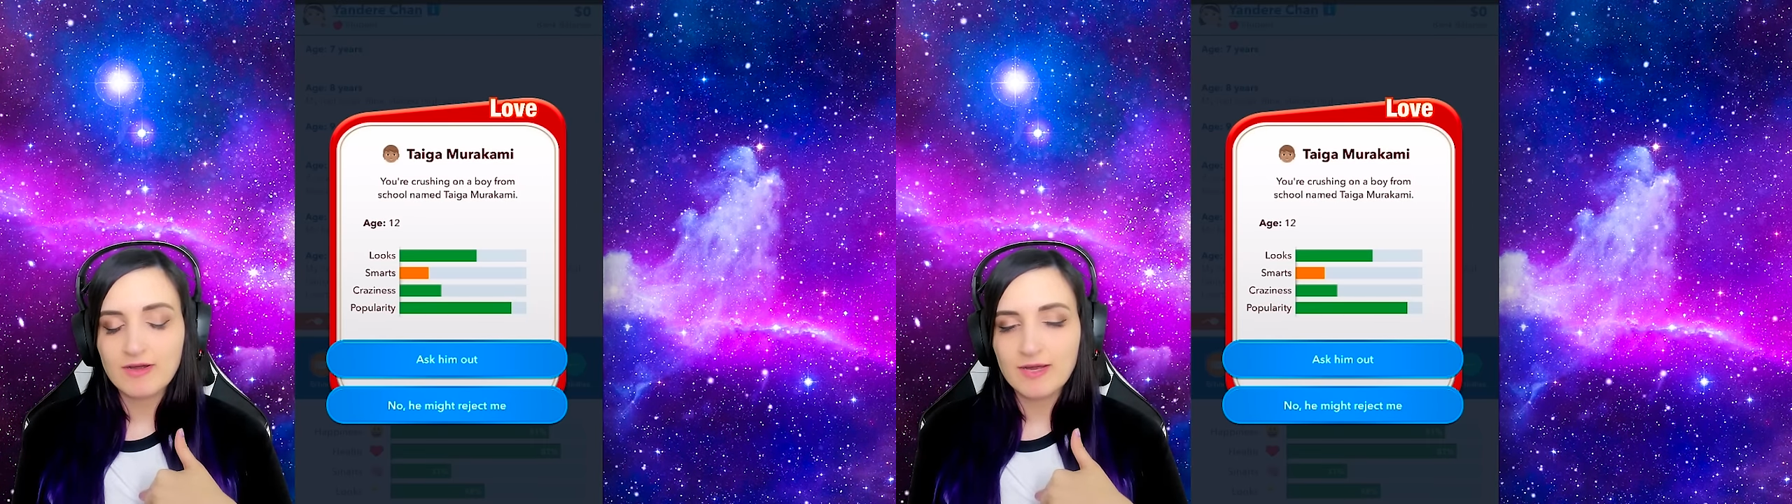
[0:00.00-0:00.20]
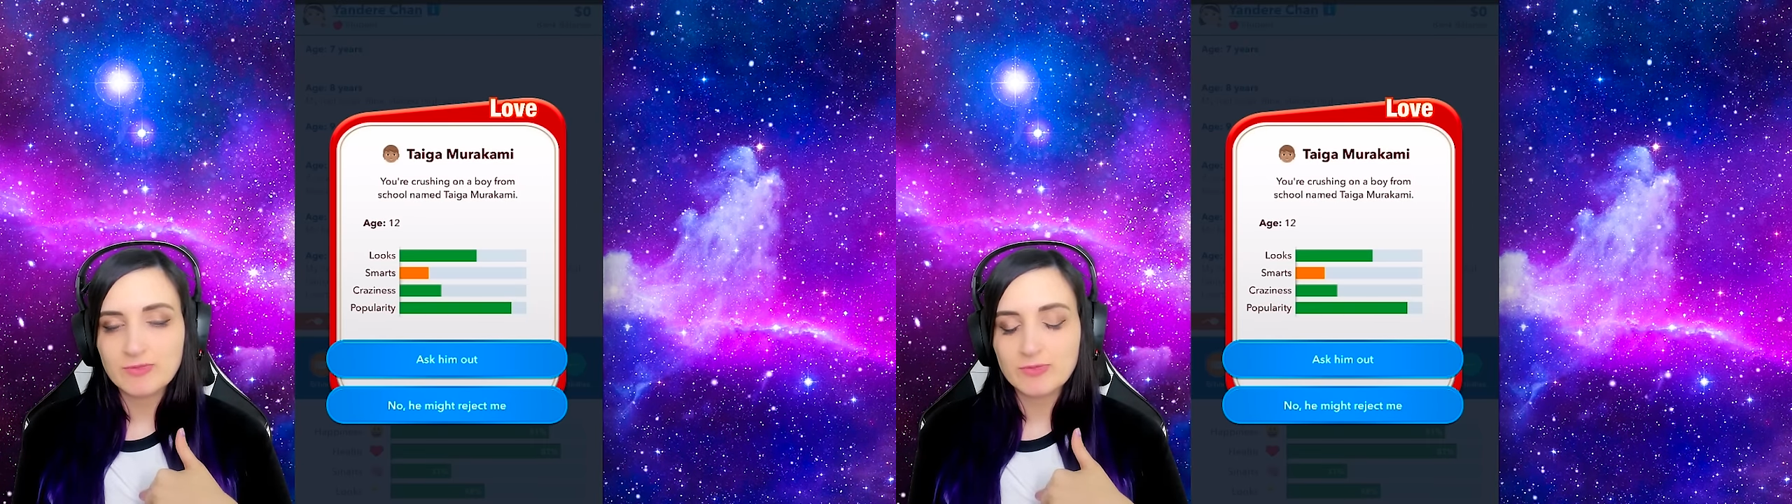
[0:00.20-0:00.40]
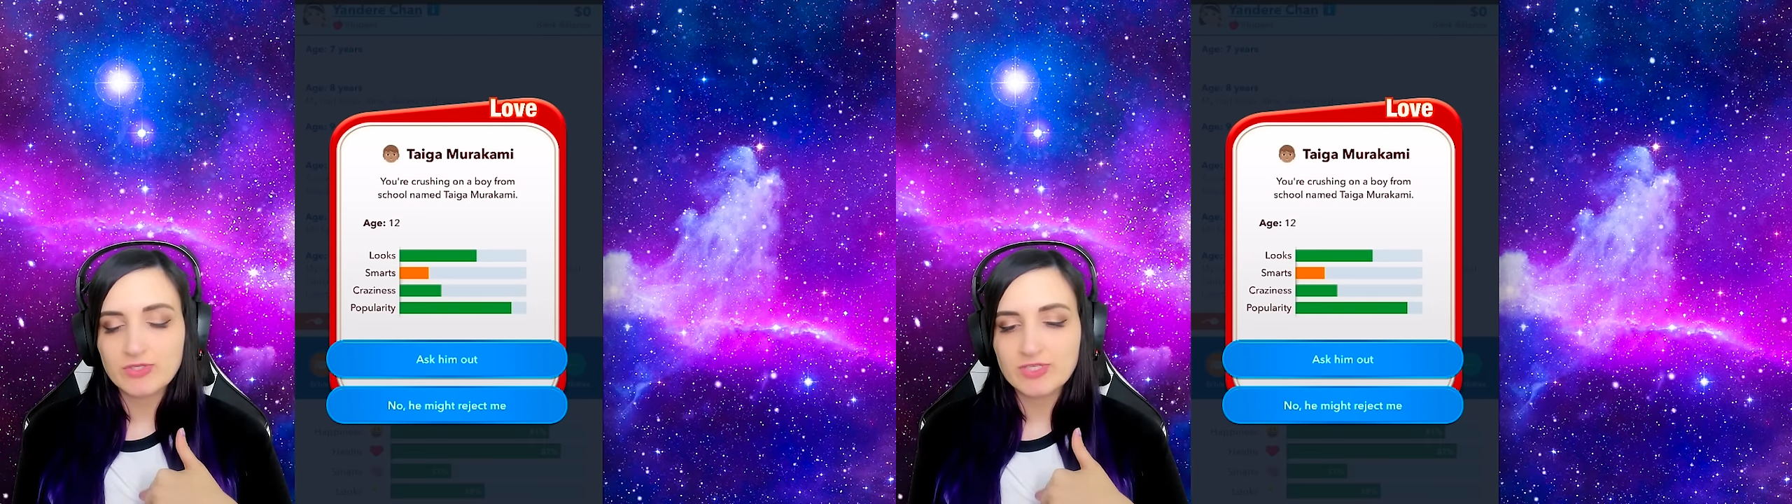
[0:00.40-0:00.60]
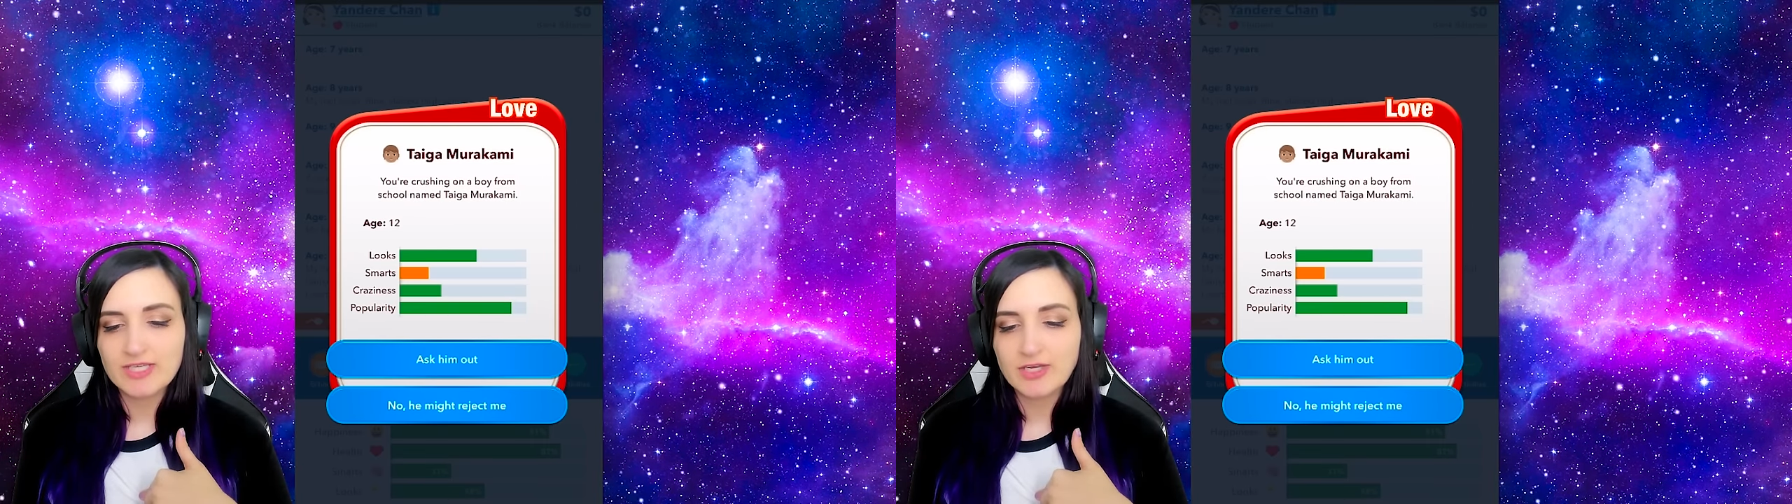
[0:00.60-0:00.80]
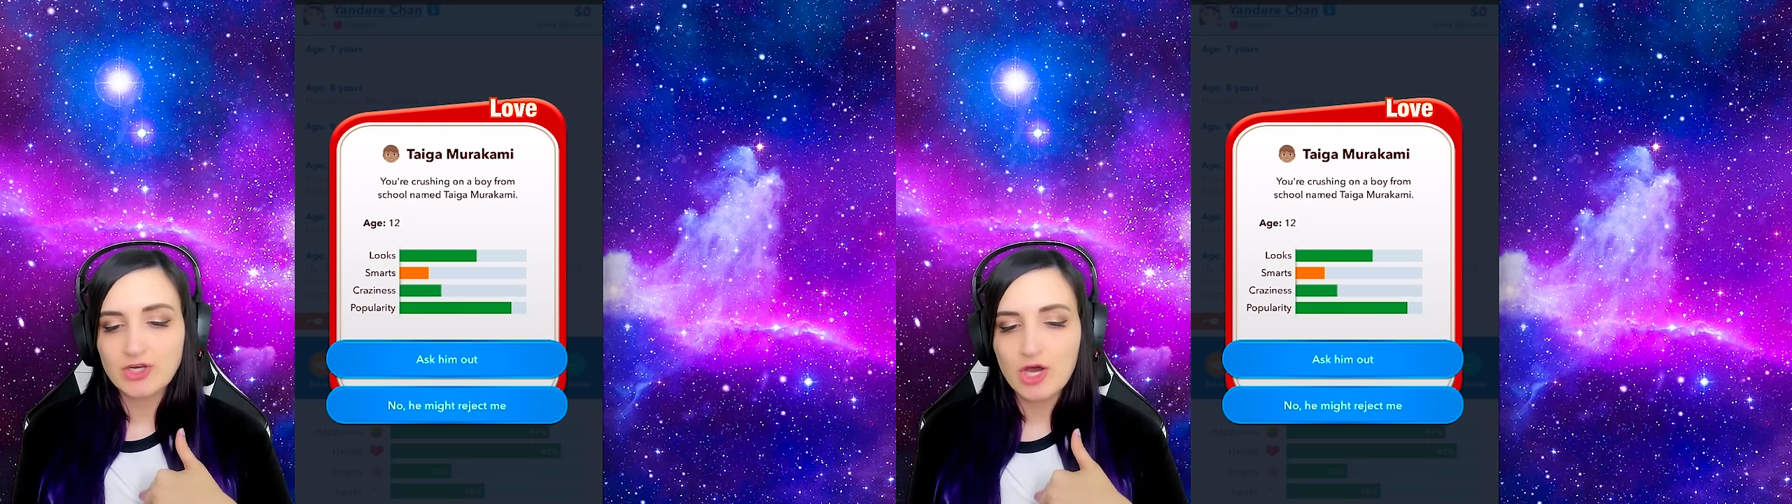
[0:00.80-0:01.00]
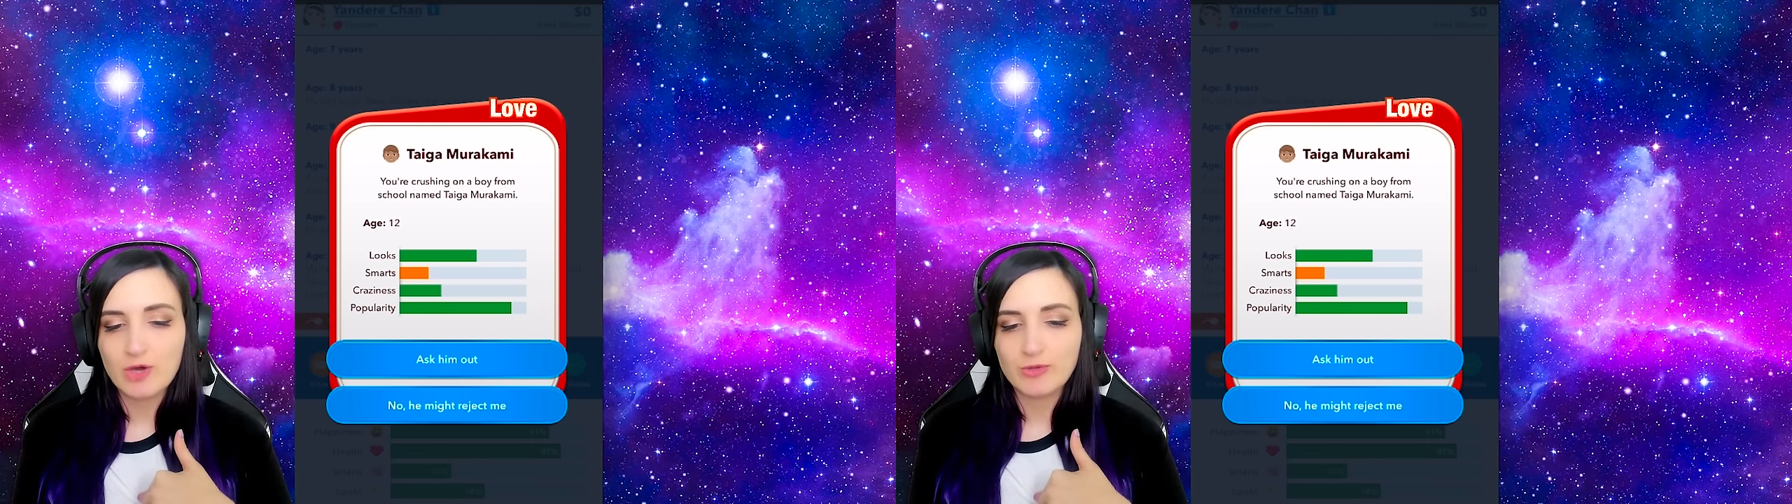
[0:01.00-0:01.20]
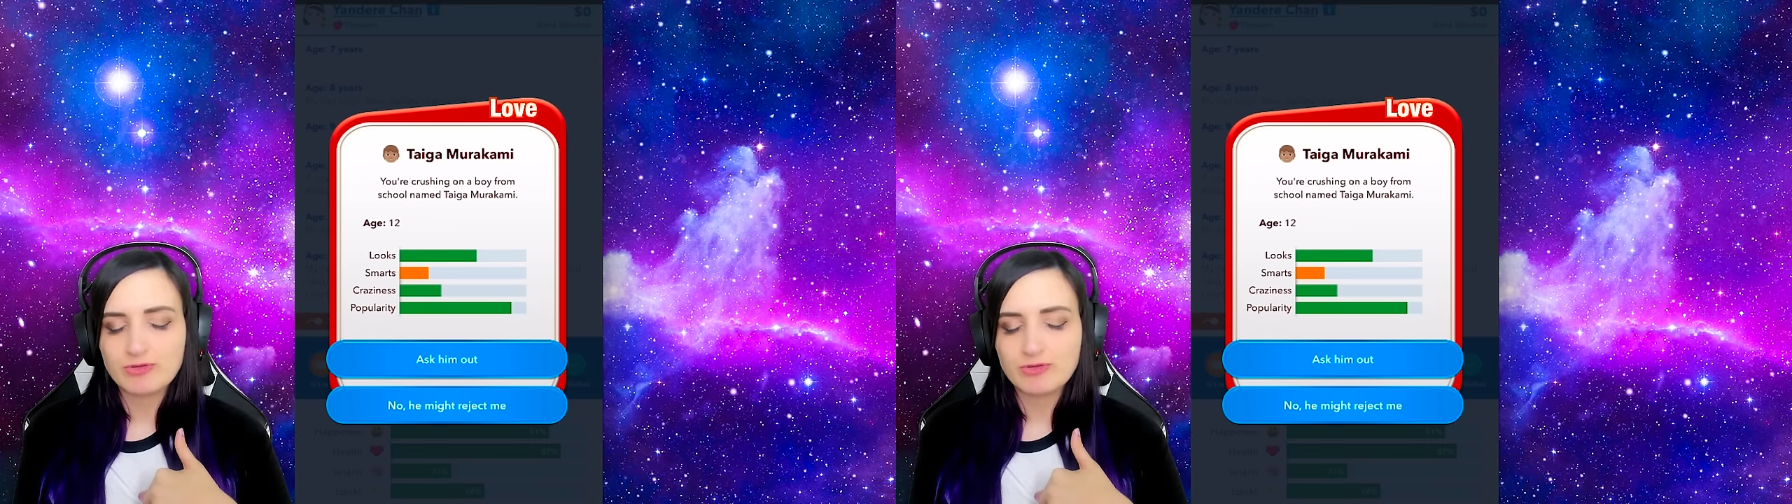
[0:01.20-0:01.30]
I'm supposed to say no.